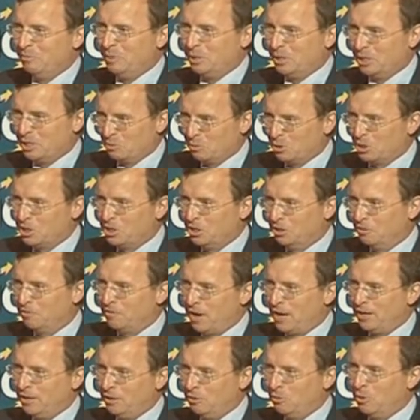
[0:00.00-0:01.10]
because we're still
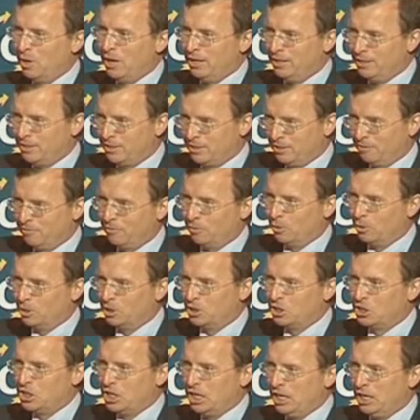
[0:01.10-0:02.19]
finding ways to
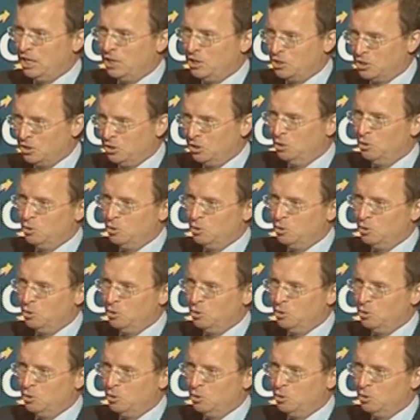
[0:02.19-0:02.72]
force change and